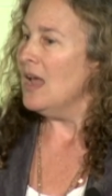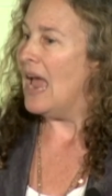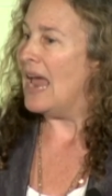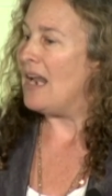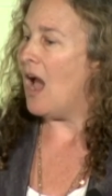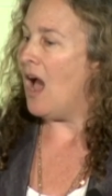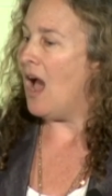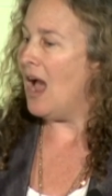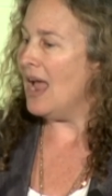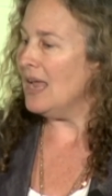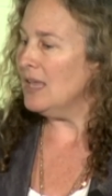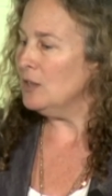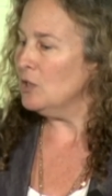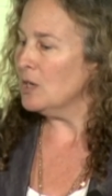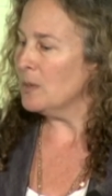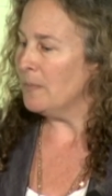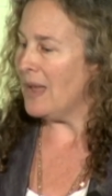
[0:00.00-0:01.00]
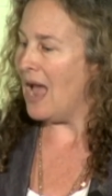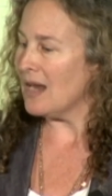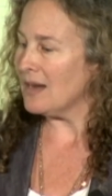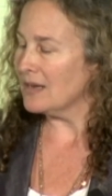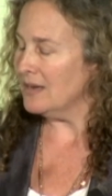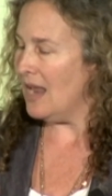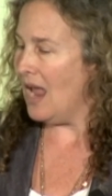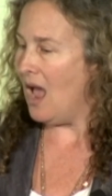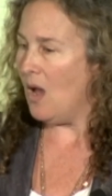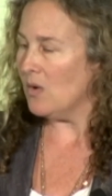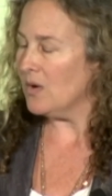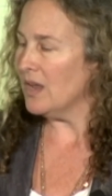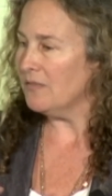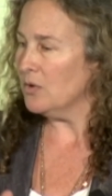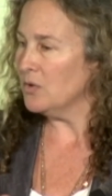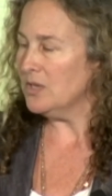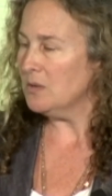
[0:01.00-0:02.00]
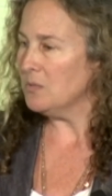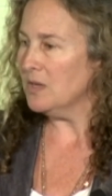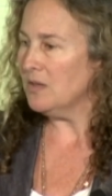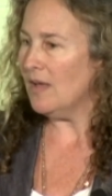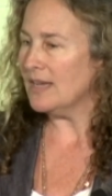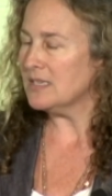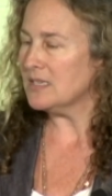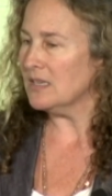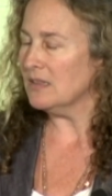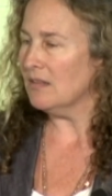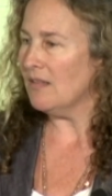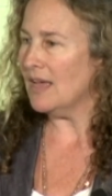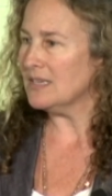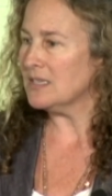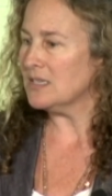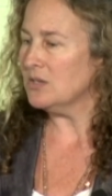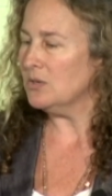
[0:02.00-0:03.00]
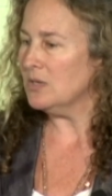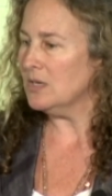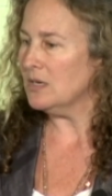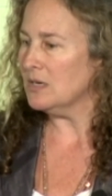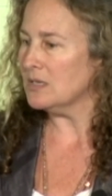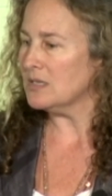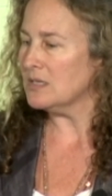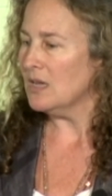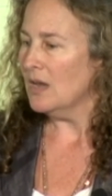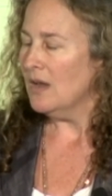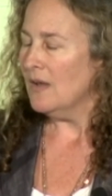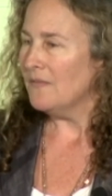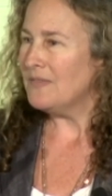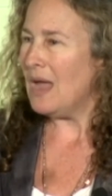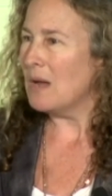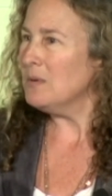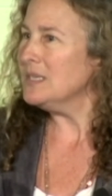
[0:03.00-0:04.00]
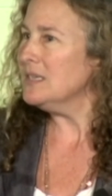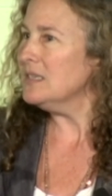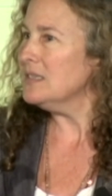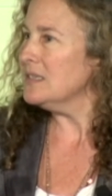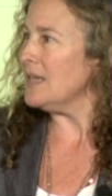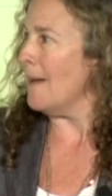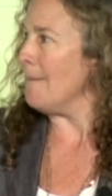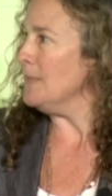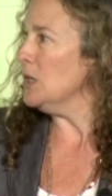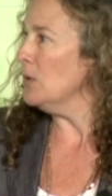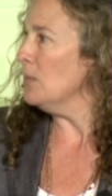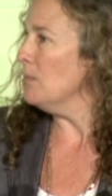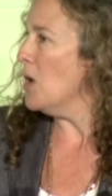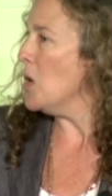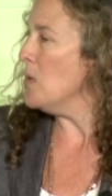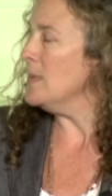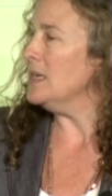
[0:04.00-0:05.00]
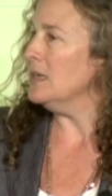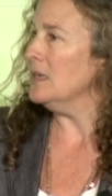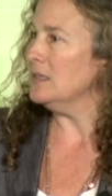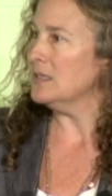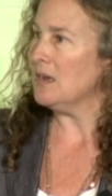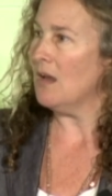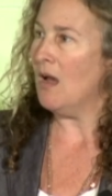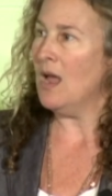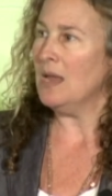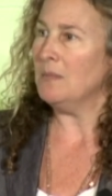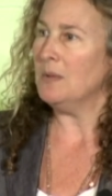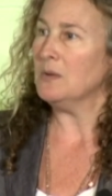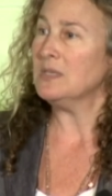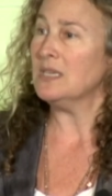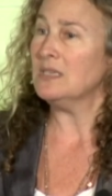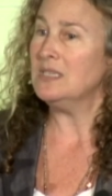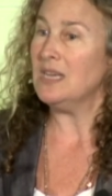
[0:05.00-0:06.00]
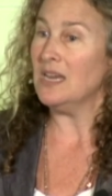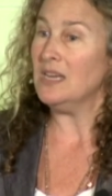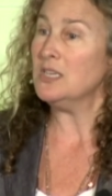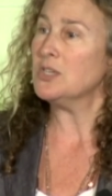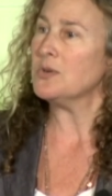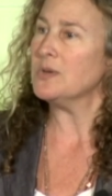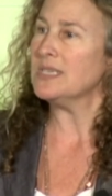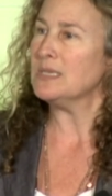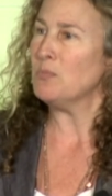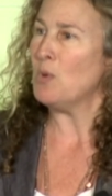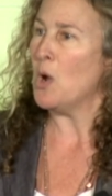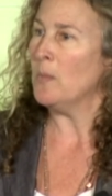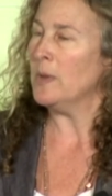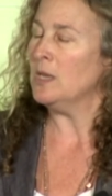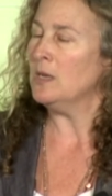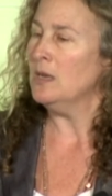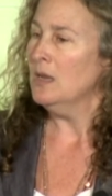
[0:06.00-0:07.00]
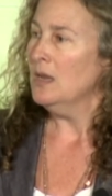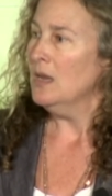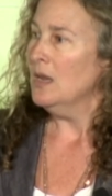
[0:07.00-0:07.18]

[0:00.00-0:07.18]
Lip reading: And I look back now, and I've only realized it in the last 2 years, that was a seminal moment in time. It was a dangerous moment.